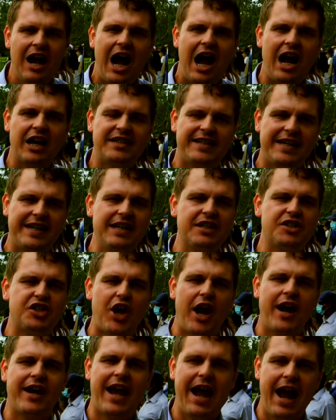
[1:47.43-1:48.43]
I teach
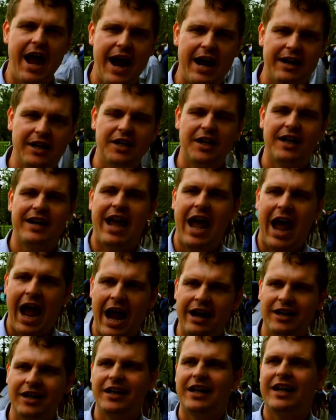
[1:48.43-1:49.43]
again and
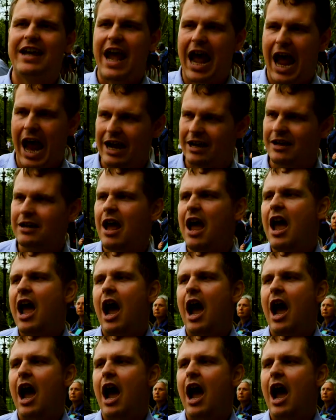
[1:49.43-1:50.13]
again and again